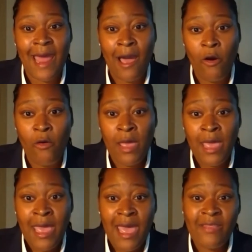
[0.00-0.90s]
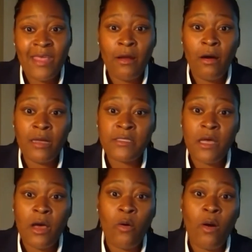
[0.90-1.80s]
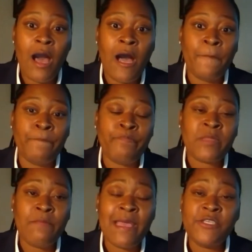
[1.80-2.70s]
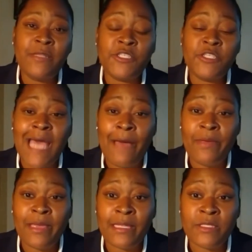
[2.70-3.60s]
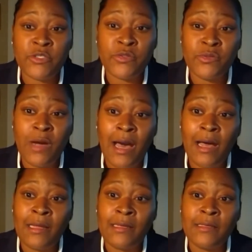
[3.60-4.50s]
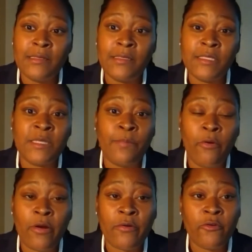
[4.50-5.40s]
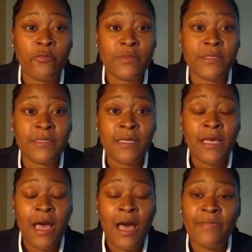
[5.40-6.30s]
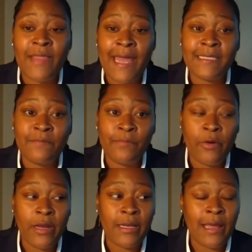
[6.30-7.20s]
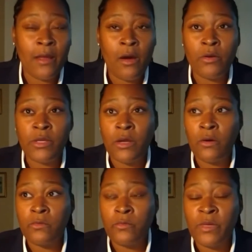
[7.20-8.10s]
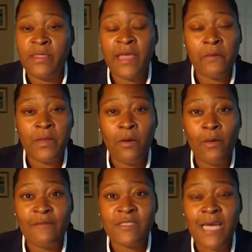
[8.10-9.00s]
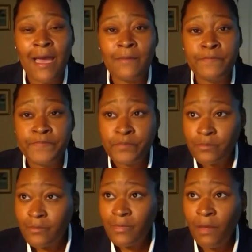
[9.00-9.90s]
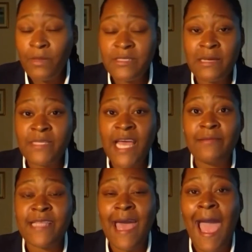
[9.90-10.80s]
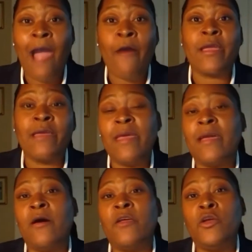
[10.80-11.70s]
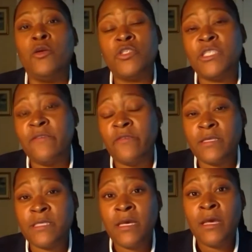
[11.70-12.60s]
out. And then also make sure that you're tapping into support groups. That is important. I know, you know, we think we don't have time, but sometimes that hour can make a huge difference